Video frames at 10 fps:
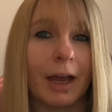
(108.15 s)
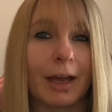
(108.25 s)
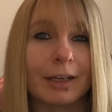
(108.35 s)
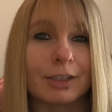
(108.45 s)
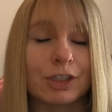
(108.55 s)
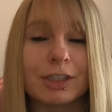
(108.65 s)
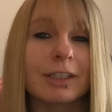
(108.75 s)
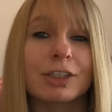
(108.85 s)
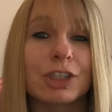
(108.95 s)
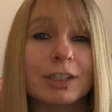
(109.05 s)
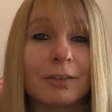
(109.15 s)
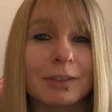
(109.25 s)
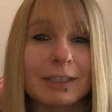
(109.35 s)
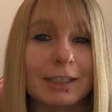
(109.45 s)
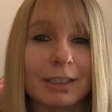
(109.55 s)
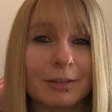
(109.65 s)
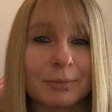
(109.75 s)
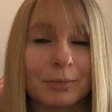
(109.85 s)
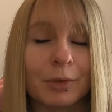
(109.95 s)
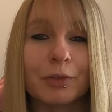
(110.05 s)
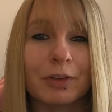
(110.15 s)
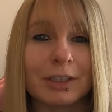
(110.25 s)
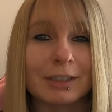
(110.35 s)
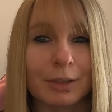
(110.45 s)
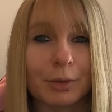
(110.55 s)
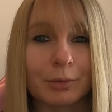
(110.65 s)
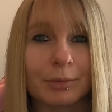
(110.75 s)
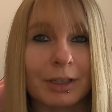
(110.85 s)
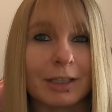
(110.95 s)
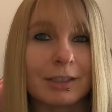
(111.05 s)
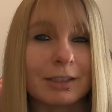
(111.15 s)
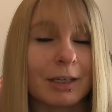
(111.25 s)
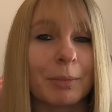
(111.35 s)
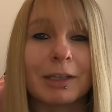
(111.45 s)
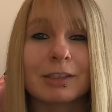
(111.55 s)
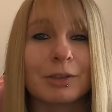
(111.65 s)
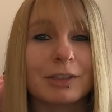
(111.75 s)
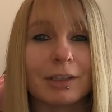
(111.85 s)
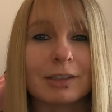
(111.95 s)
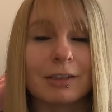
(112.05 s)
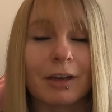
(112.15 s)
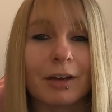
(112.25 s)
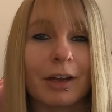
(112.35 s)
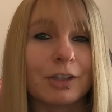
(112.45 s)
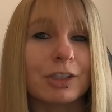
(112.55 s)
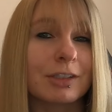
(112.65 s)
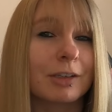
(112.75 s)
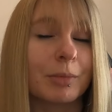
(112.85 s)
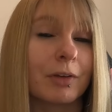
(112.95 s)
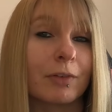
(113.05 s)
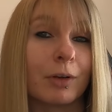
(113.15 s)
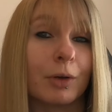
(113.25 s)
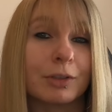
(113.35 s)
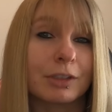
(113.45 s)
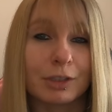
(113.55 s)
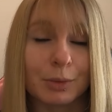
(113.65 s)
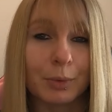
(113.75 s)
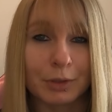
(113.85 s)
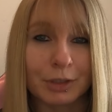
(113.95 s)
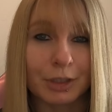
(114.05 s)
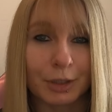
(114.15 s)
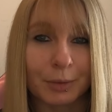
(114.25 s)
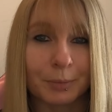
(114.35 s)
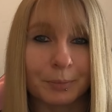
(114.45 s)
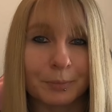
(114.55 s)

And she said she's never seen it, not for this long. It's, it makes no sense to her, and she's at a bit of a loss as to what to do.